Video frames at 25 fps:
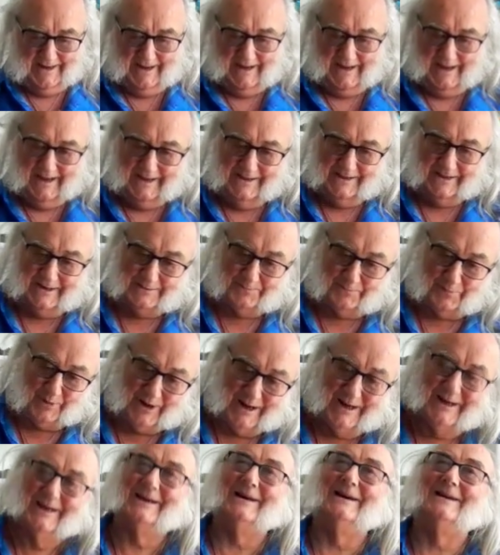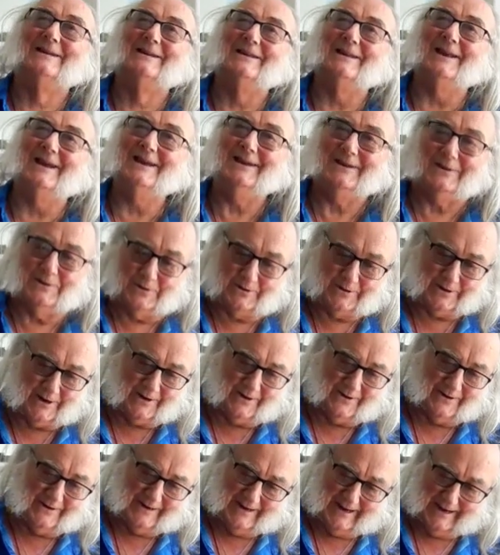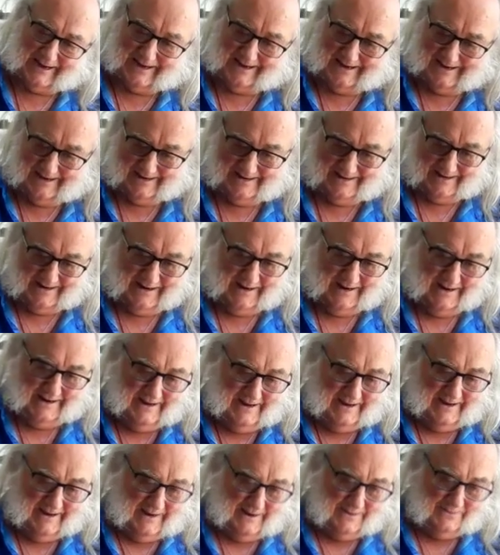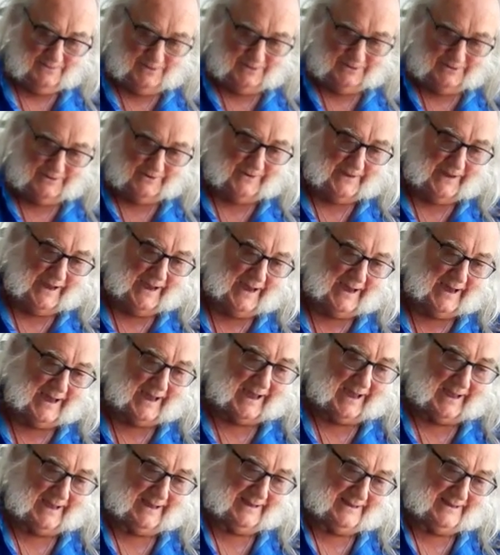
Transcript: that's brilliant. Thank you, darling. You're welcome, and that's from me. Look at